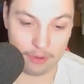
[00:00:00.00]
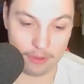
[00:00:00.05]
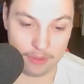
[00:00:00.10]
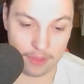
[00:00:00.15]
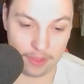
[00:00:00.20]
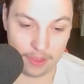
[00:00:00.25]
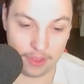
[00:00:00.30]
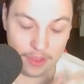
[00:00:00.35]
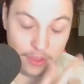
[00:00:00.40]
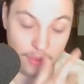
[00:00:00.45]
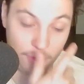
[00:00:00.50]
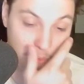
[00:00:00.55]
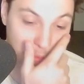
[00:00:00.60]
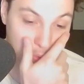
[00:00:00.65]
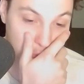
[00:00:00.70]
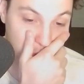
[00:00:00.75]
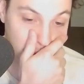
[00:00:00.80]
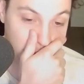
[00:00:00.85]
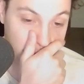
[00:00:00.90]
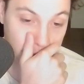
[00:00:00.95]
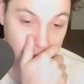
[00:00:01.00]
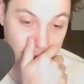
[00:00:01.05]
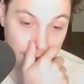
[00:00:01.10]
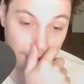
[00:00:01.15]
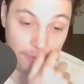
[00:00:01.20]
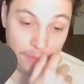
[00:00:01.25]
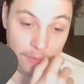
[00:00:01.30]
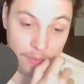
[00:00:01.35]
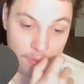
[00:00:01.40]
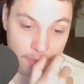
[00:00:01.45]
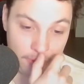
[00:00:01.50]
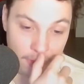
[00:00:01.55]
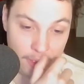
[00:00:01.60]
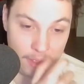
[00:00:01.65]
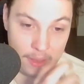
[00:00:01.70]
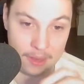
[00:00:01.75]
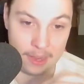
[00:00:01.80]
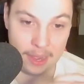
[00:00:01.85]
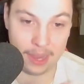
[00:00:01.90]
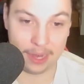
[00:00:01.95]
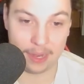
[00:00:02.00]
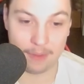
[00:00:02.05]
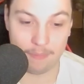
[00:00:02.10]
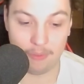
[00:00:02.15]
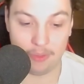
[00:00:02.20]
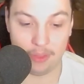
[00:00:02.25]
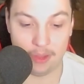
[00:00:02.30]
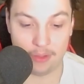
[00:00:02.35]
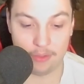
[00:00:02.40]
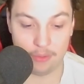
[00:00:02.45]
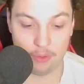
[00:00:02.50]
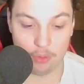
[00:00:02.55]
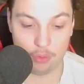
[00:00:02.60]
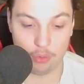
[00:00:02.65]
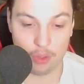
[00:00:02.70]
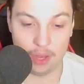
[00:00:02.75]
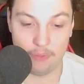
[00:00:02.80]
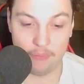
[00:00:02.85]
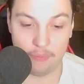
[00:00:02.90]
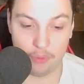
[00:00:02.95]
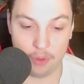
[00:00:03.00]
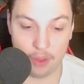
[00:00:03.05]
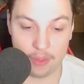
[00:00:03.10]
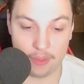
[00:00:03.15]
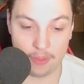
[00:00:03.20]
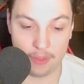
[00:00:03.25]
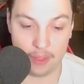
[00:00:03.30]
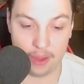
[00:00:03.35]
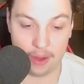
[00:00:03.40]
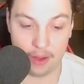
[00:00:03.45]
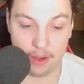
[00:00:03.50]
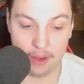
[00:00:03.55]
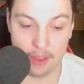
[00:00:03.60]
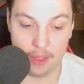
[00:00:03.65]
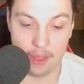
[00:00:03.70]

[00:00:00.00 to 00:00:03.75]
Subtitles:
Huge negative elixir trade for us there,